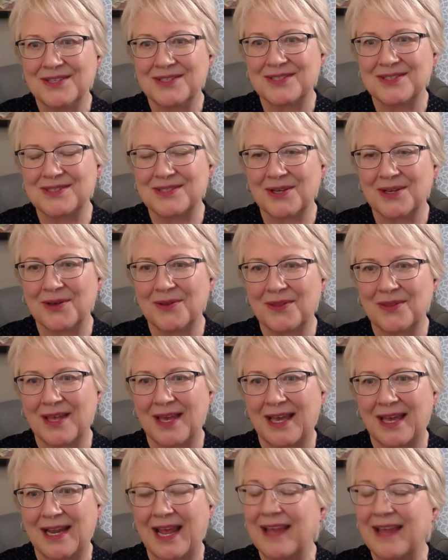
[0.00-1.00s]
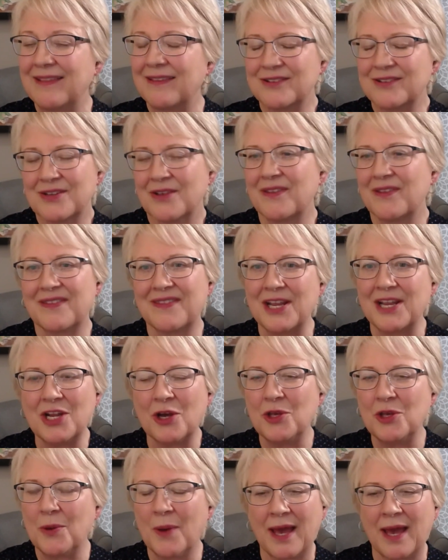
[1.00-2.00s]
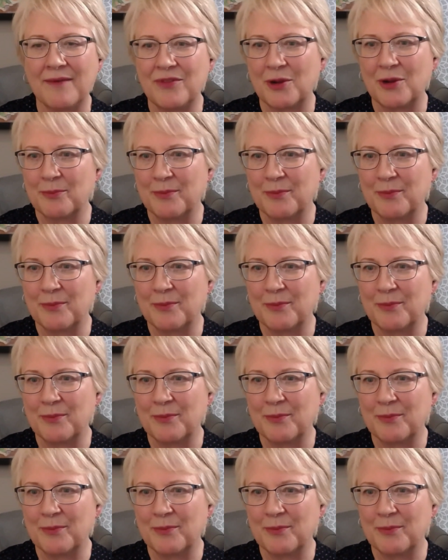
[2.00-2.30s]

so that and so that they know you have